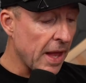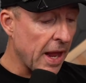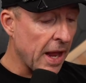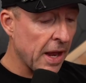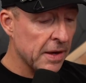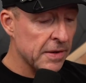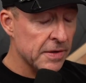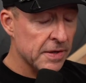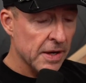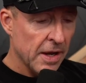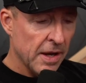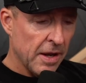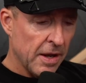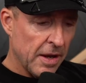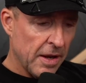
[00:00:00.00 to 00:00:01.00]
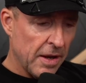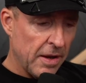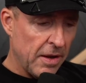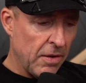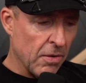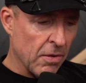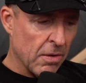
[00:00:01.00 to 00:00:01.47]
and
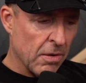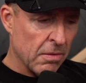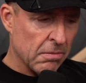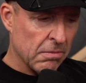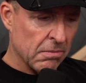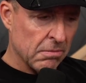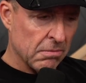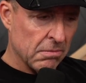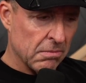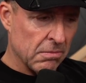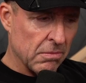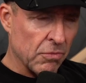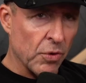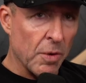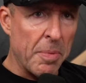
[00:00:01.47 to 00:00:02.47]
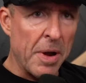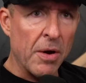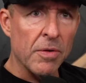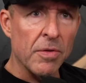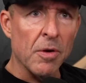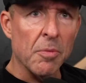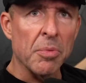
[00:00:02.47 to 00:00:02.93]
you're
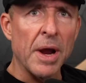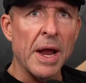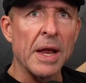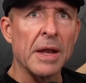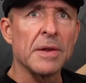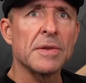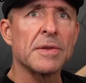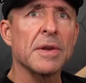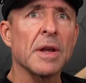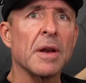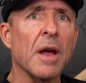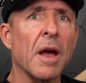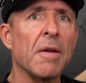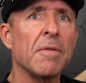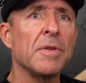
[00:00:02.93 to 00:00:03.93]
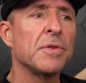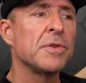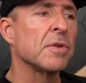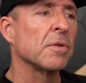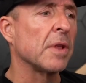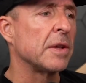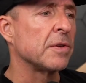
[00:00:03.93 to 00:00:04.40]
repairing their brains. And I've
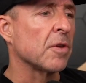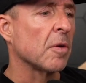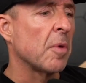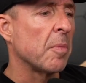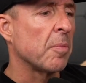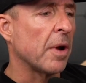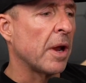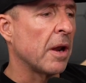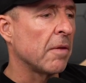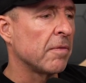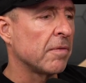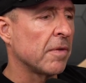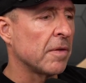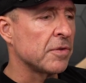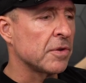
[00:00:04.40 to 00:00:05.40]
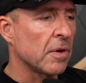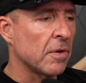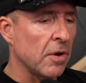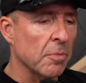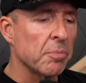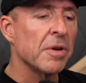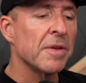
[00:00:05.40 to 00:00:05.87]
used your laser on my brain. I've, I've
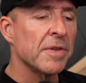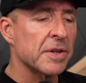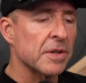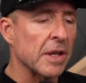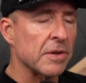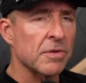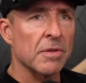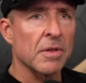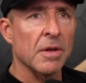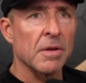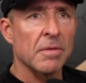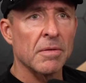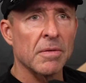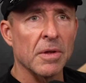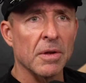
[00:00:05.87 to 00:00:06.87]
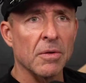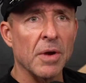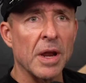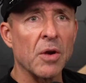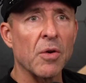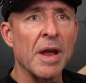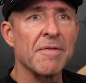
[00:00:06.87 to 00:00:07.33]
showed your previous laser, the the
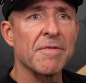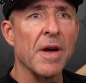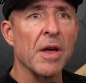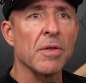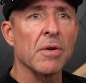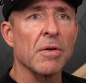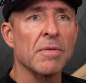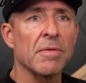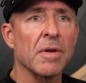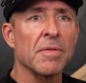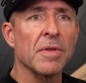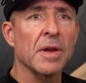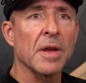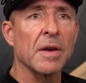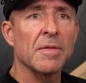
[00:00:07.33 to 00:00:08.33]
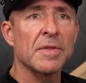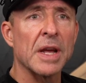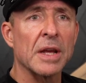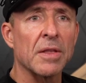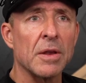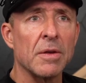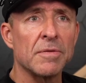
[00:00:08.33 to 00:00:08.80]
great grandfather of, of, the kind of
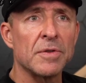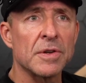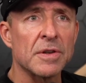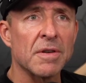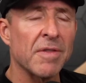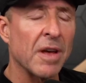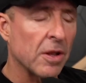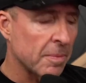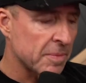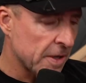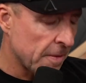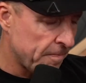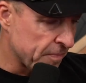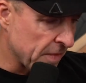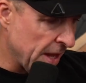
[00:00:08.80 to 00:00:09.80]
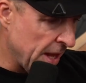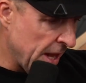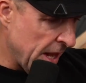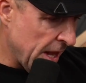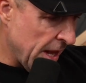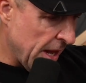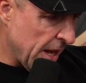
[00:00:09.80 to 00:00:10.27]
tech that you've just developed,
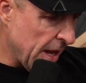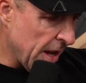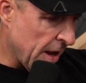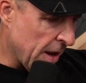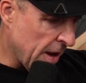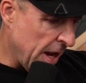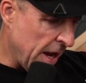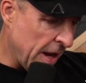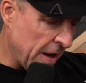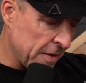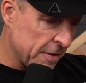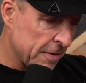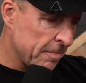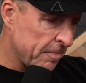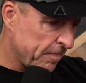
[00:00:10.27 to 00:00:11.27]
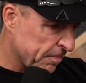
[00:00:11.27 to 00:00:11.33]
uh, and